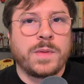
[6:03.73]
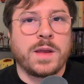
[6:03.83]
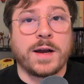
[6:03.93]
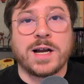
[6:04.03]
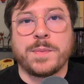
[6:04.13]

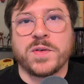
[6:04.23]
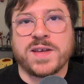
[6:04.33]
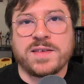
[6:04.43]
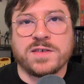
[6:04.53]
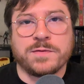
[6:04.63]
A couple
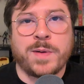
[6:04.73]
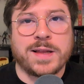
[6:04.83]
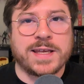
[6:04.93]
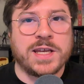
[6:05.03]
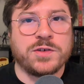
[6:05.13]
sets of
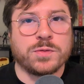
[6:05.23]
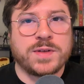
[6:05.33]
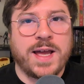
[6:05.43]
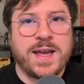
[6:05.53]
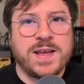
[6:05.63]
polyhedral
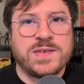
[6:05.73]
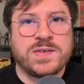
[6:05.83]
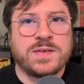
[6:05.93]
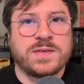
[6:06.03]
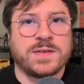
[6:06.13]
dice,